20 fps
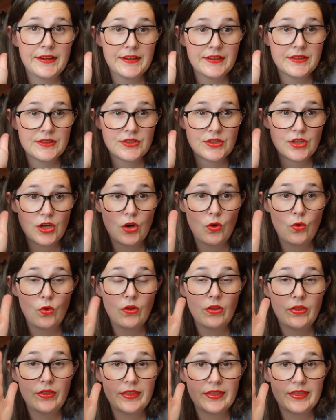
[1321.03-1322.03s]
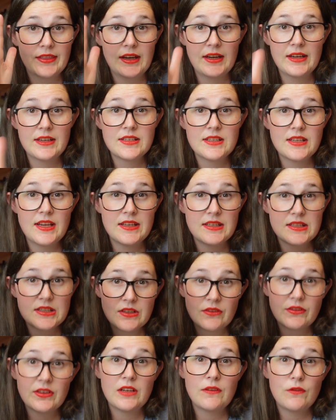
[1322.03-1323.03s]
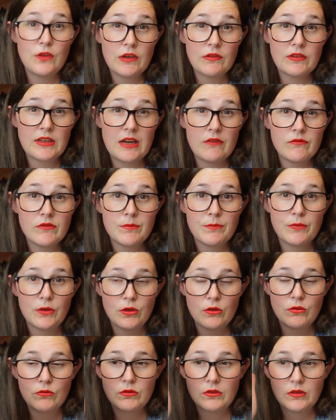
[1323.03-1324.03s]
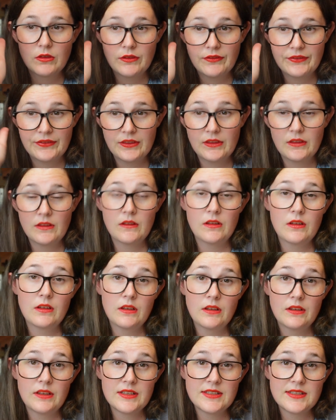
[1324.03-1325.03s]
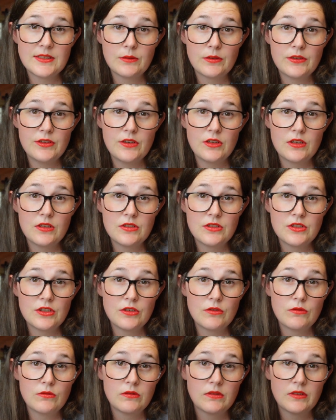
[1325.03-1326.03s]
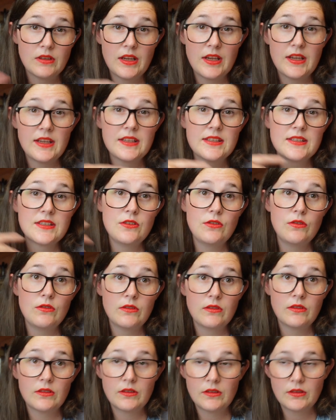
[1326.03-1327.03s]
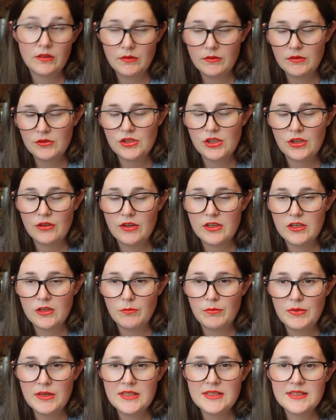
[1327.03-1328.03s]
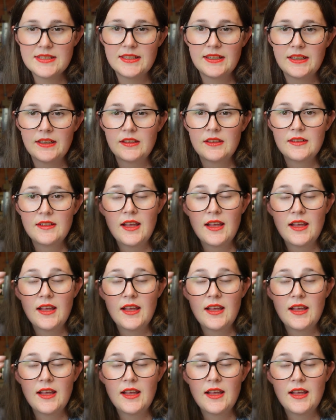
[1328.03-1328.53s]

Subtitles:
so it's something. If you have Canva Pro, this is what you can do, is you can generate your pins there.